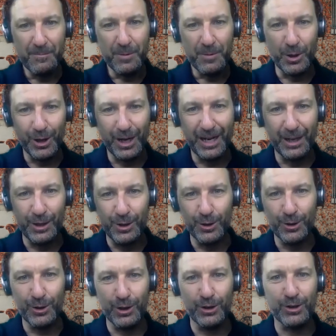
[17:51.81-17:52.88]

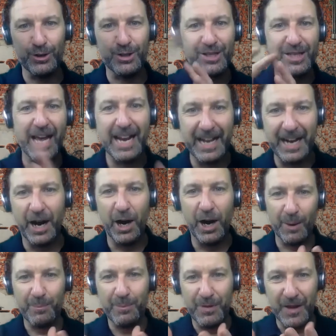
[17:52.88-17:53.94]
You're setting
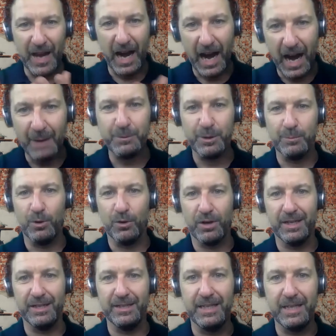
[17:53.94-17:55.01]
up the optimal
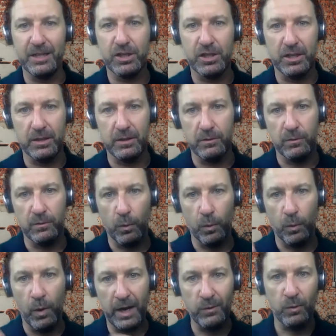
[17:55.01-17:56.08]
condition
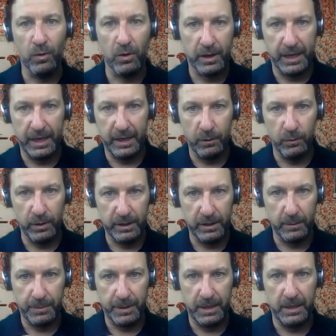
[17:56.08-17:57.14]
when working with
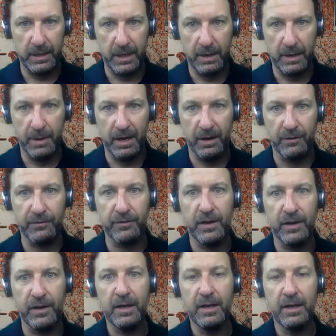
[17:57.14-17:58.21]
the PEMF
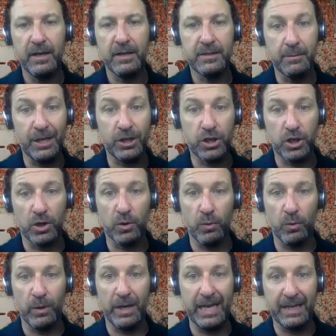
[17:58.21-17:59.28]
to make sure
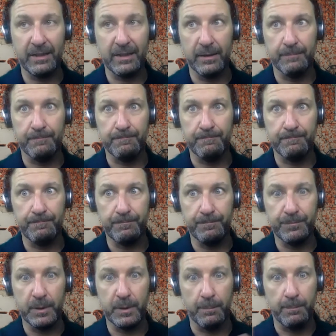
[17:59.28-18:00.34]
we get the
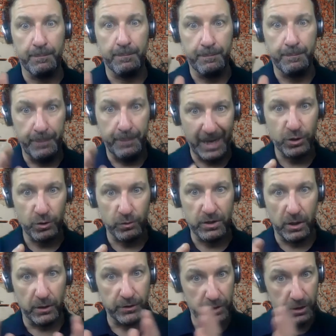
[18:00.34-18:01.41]
best
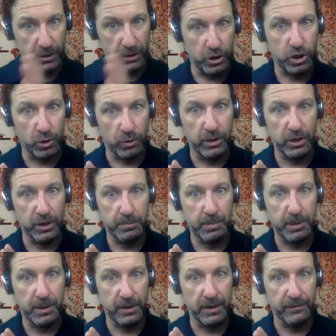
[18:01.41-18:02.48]
results shortest
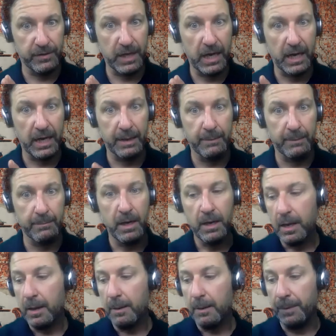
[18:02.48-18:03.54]
period of time
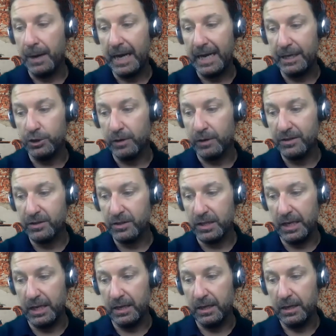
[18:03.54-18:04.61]
by
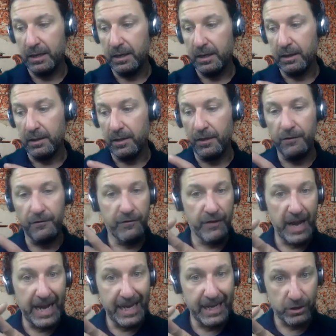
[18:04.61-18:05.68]
addressing the
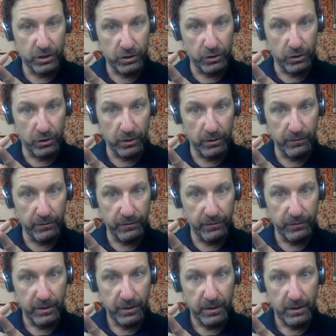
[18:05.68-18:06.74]
vagus nerve
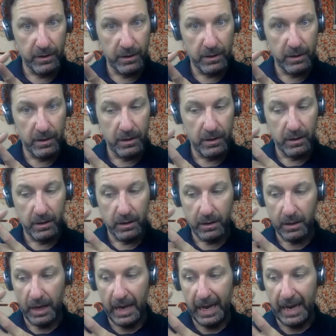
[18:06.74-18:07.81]

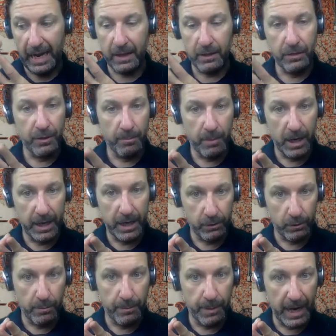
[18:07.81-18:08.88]
and the
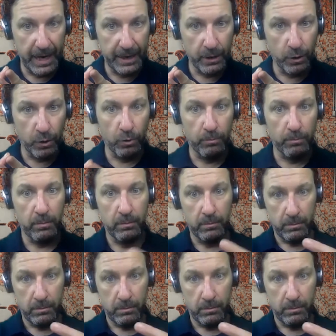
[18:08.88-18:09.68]
microbiome